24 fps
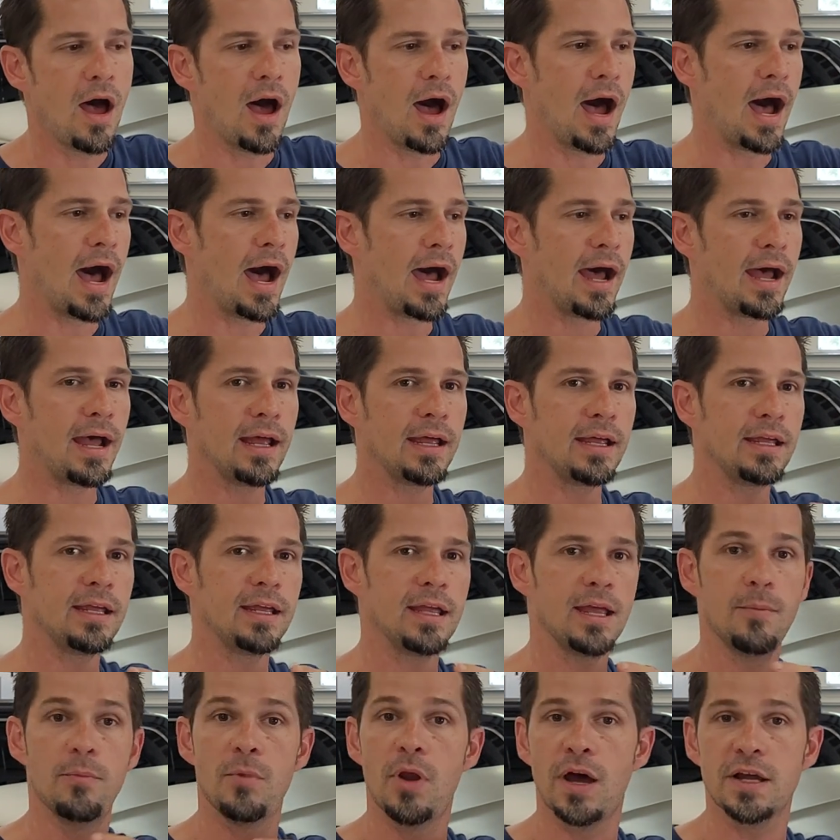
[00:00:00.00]
I
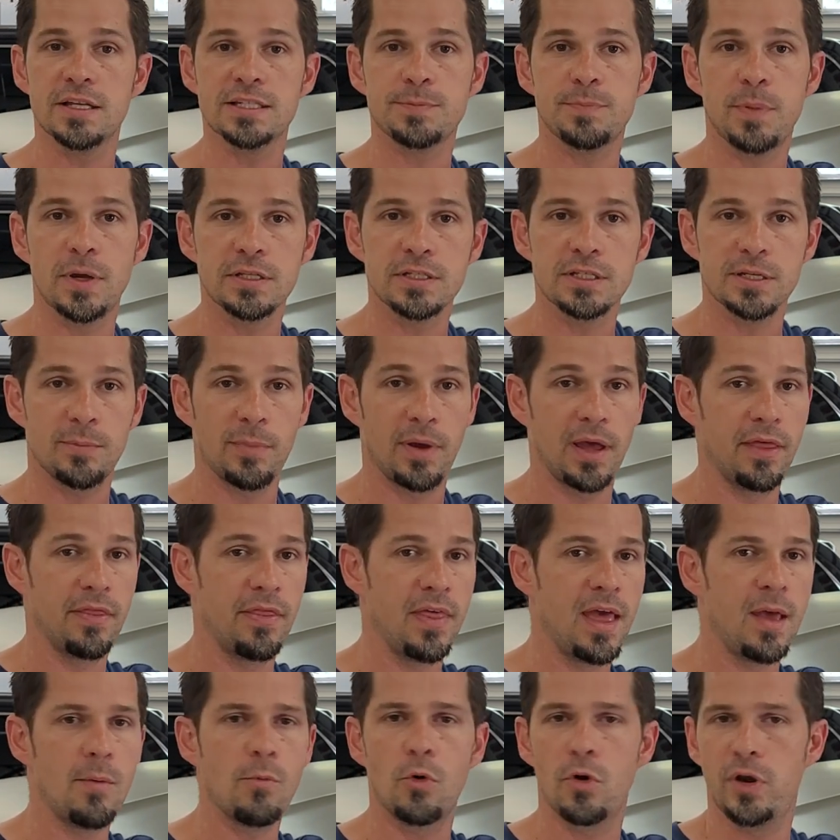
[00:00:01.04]
am not sponsored by
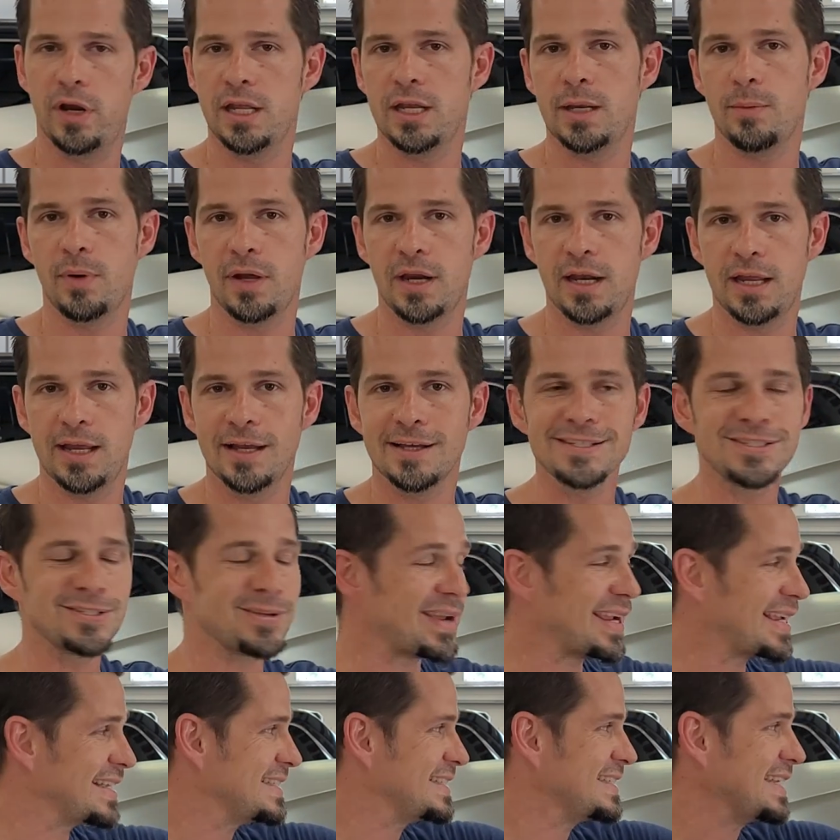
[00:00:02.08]
them or anybody else, so I
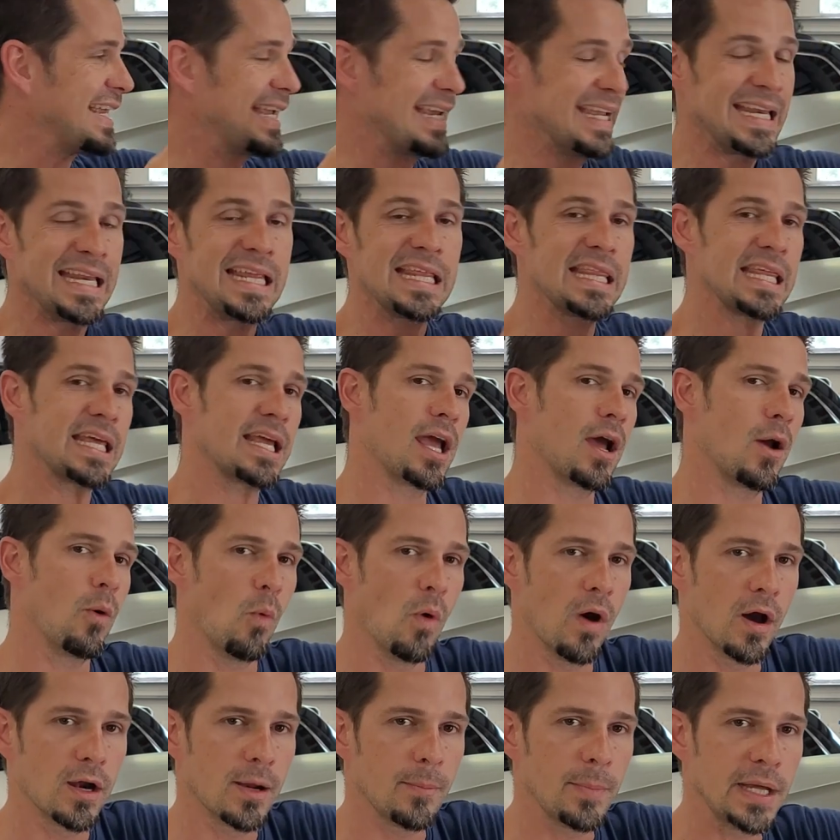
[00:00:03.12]
can say anything I
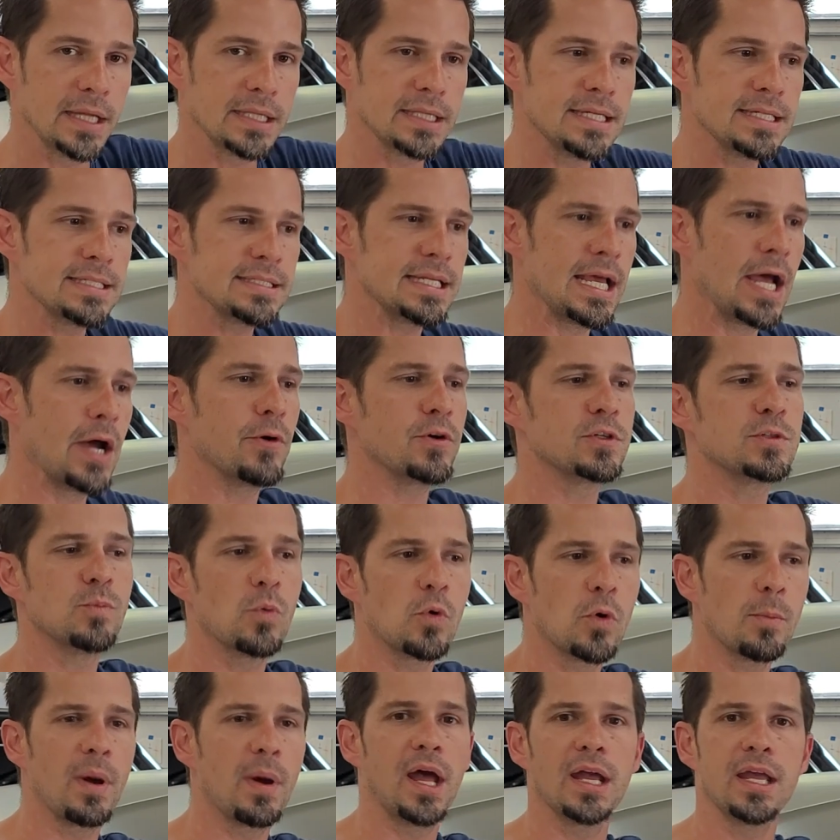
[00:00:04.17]
want about this. I was
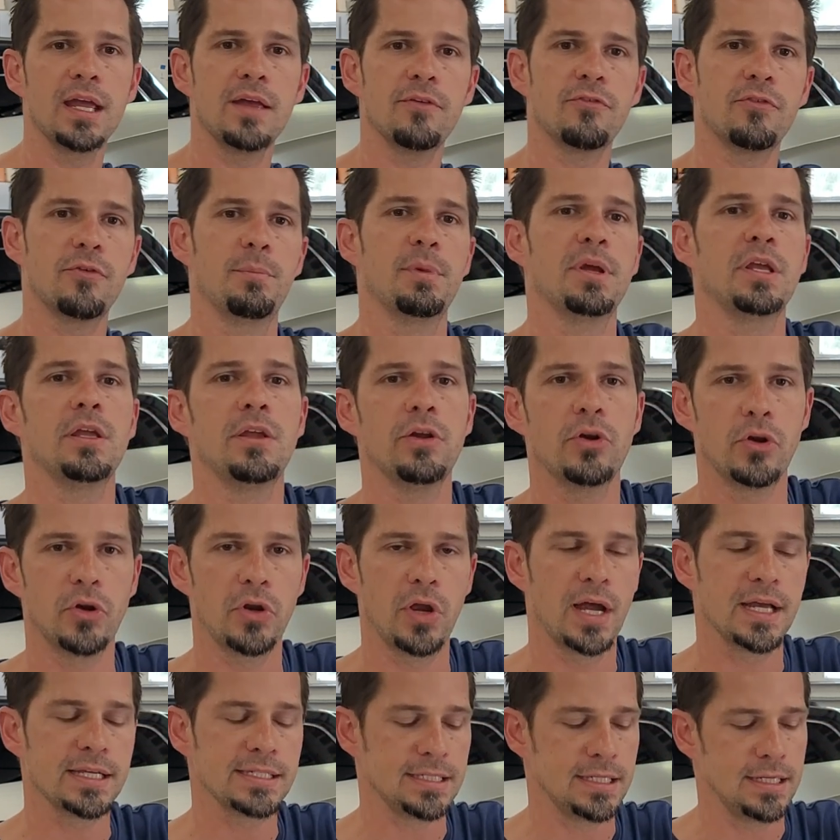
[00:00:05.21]
more buying it from a
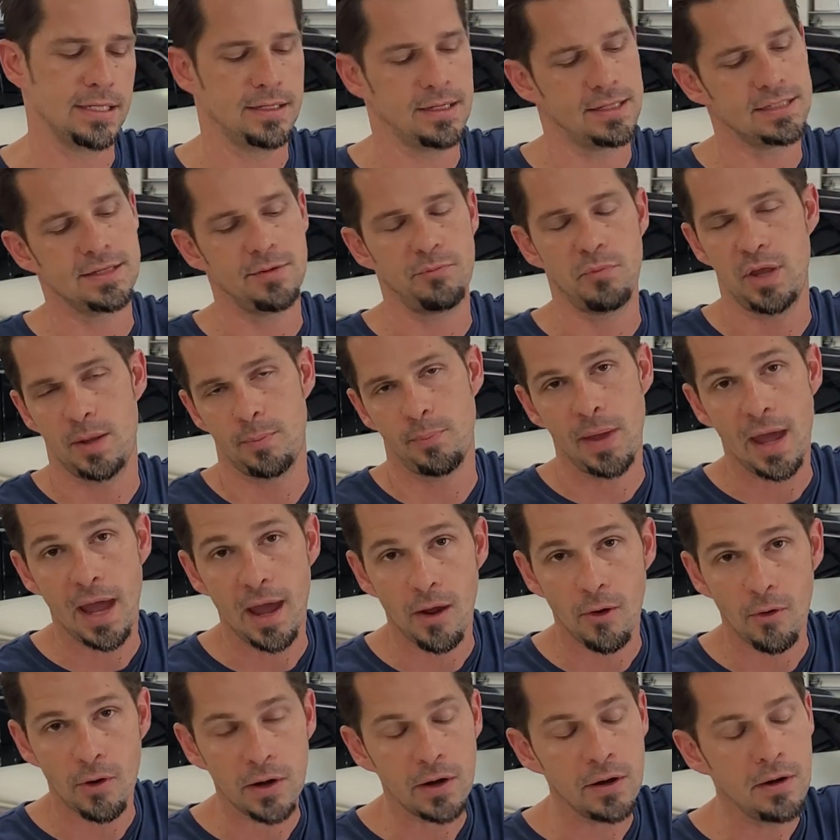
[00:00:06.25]
curiosity. Does it make
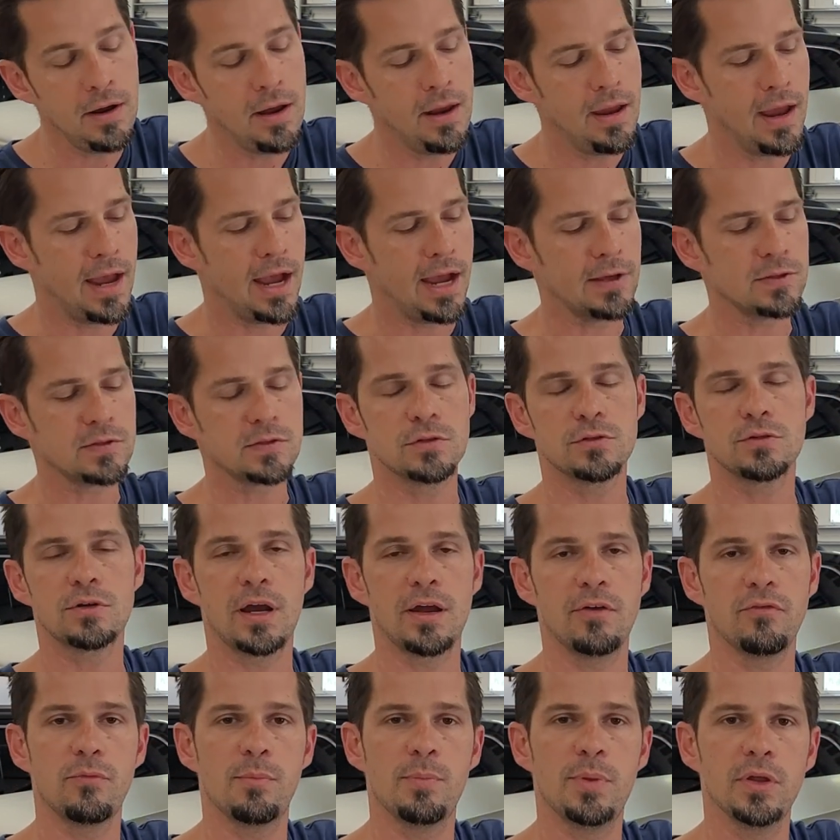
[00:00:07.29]
power? How's the
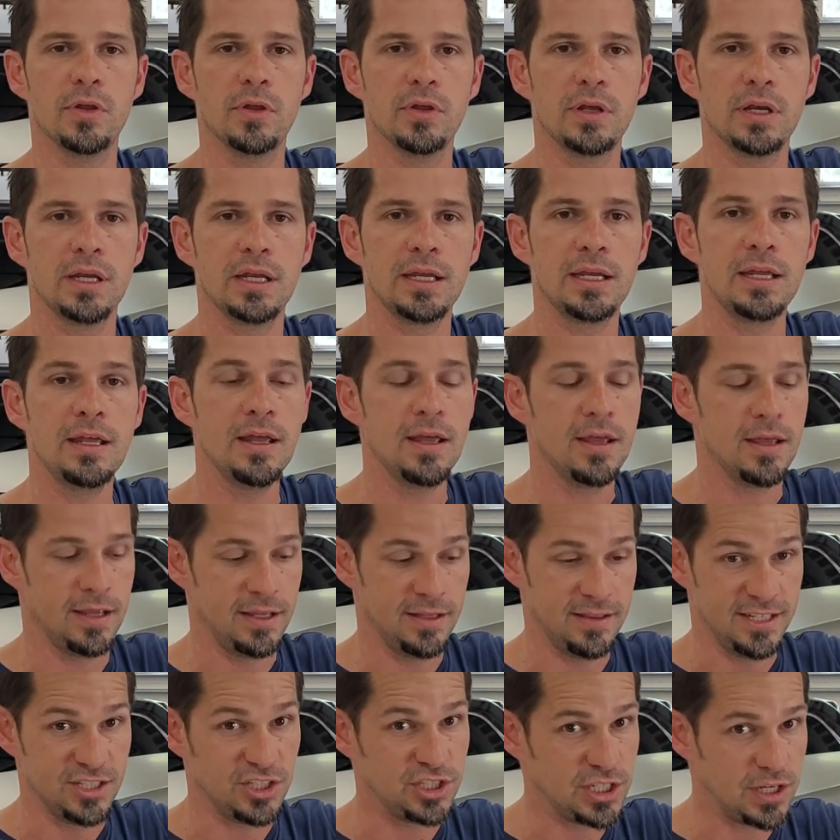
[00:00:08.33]
drivability
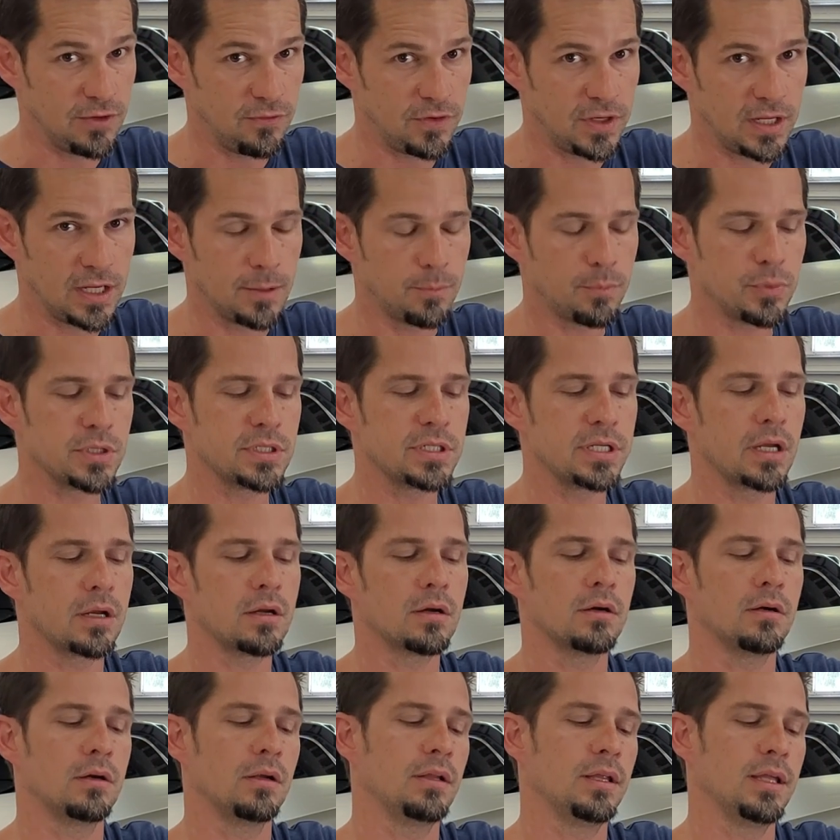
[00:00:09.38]
and the shifting
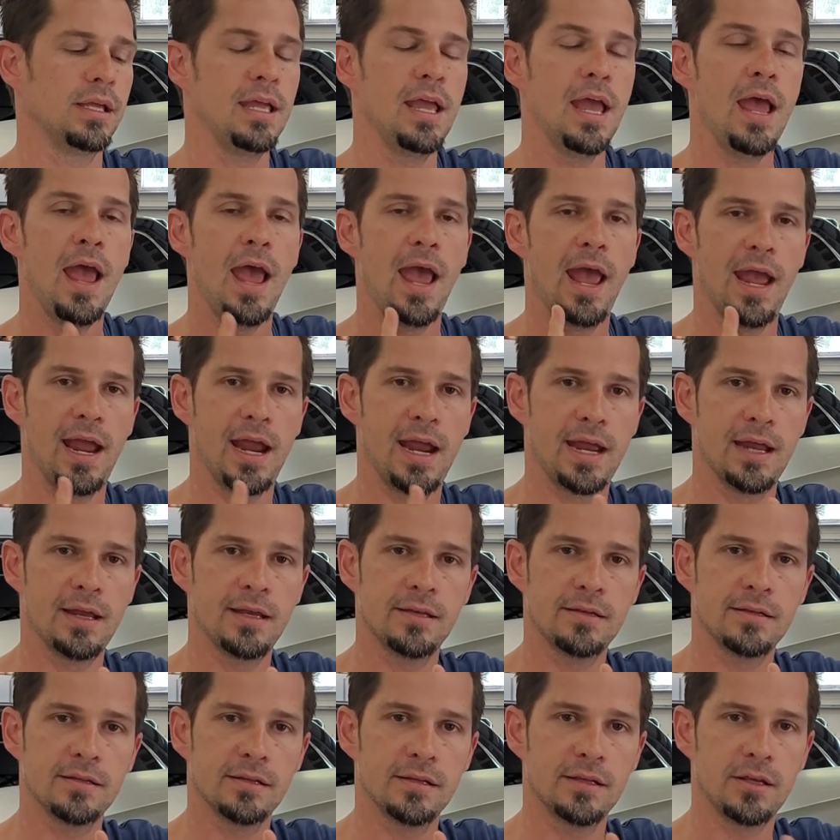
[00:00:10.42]
particularly?
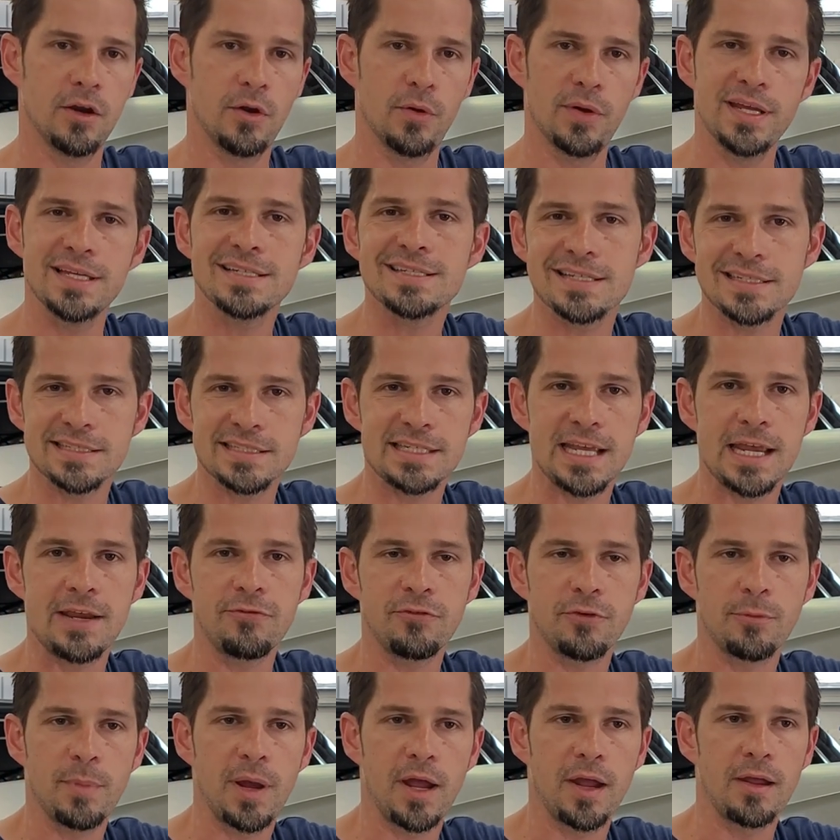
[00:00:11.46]
And, you know, is it safe
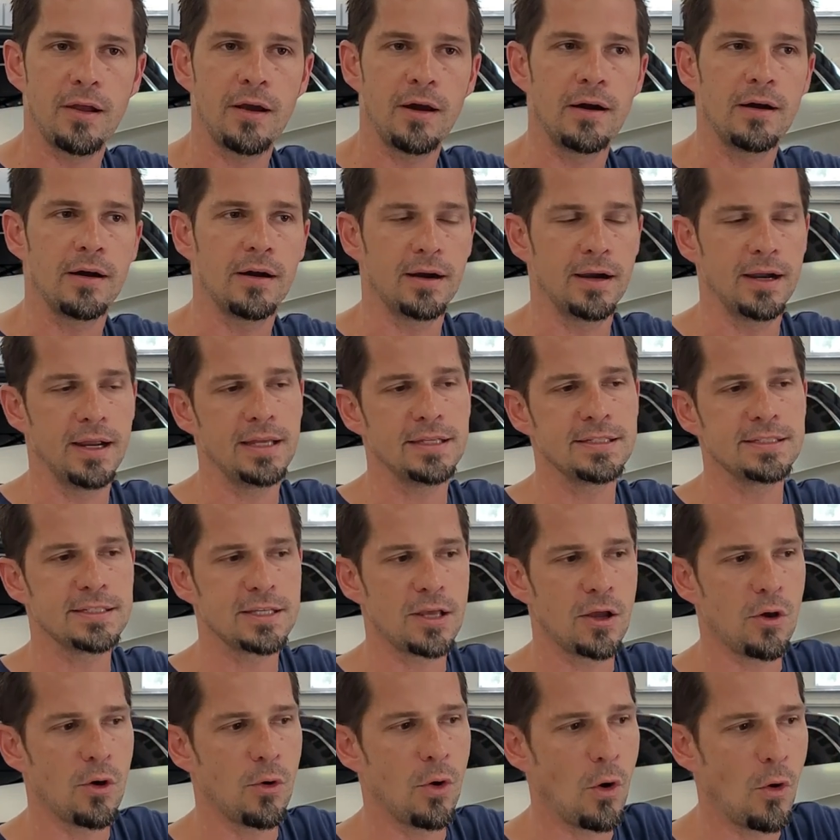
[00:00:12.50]
for my car? And
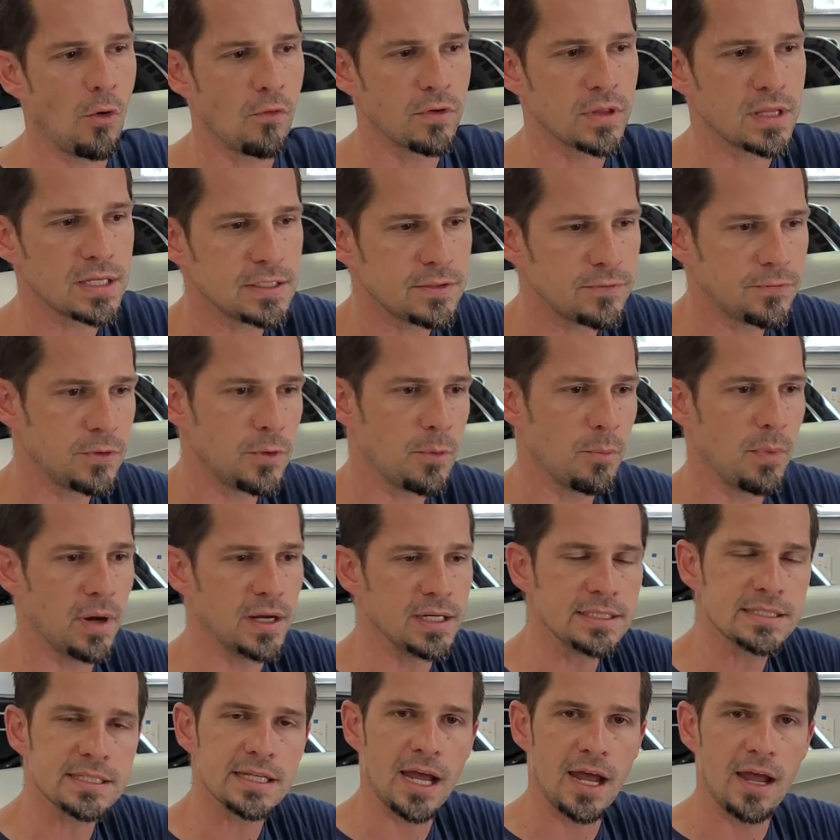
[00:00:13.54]
so over these few
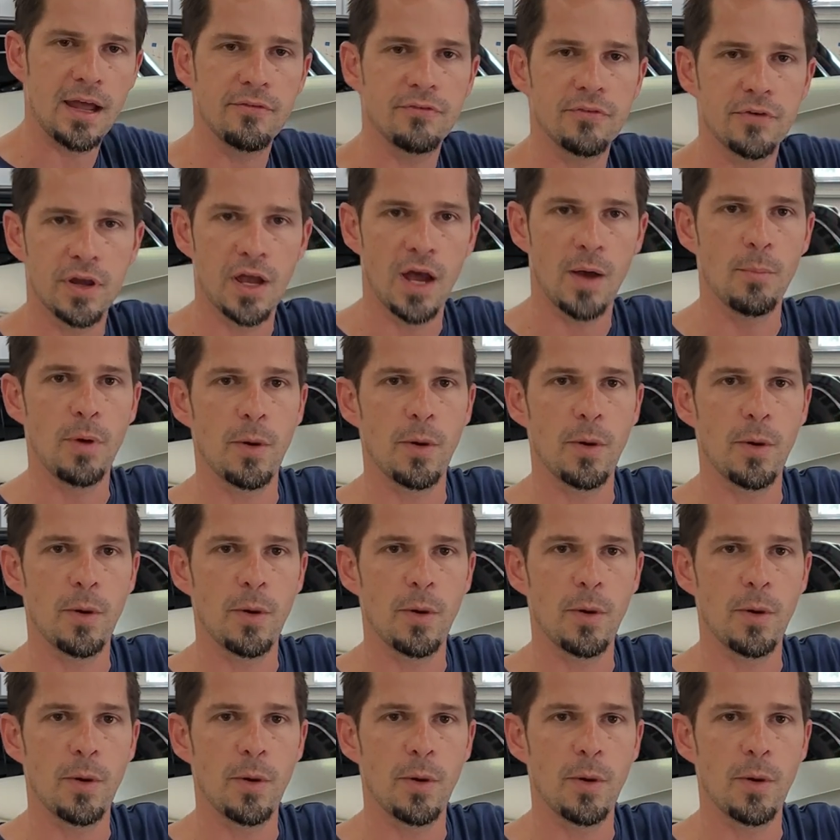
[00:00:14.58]
months, I've come